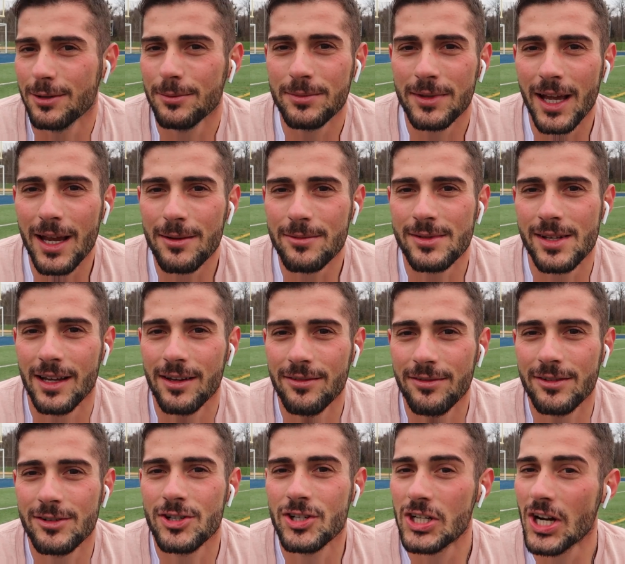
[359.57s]
Sometimes I
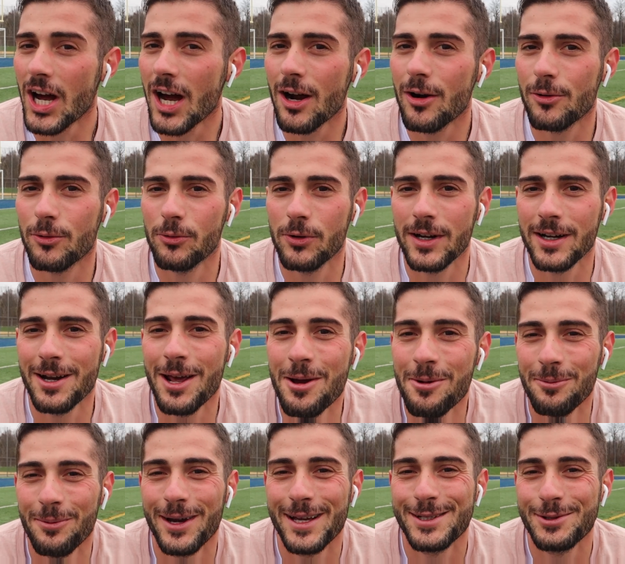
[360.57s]
even shower wearing
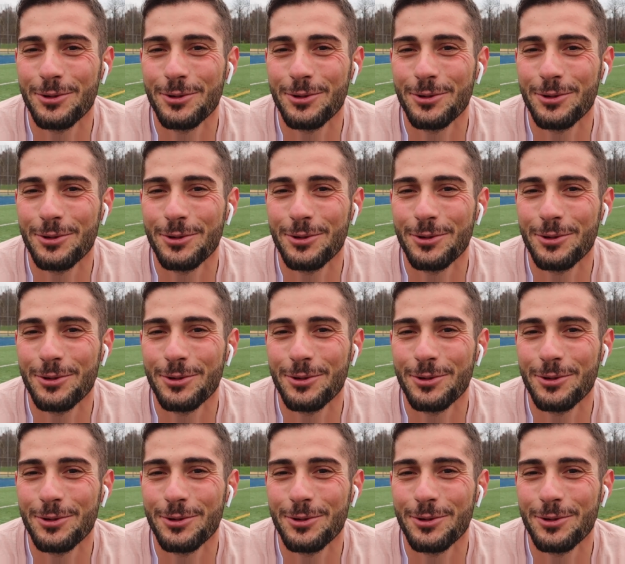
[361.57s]
my